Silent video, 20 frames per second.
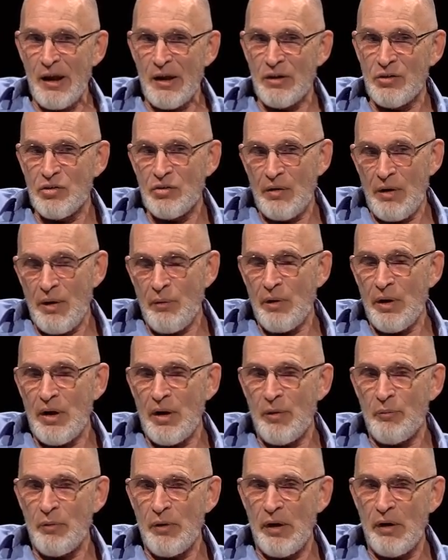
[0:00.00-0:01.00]
So I went
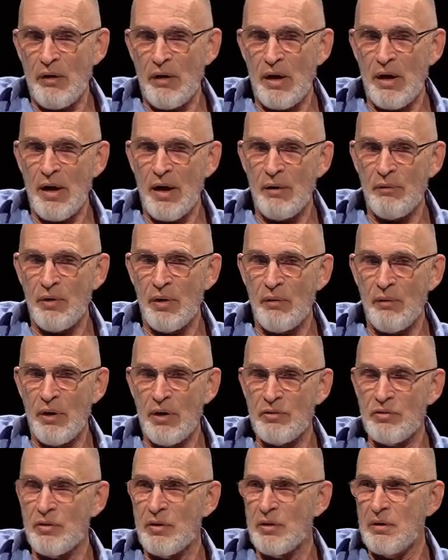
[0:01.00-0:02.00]
up there, and I
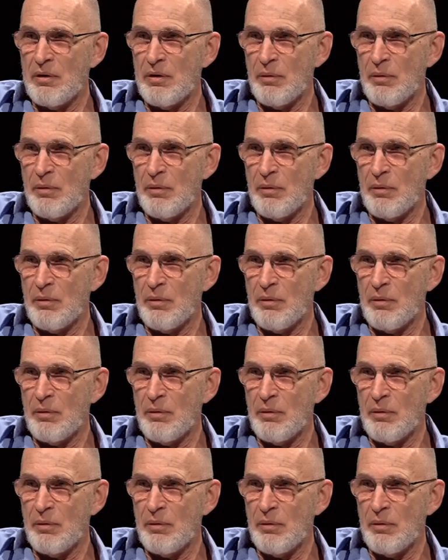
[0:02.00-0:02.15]
requested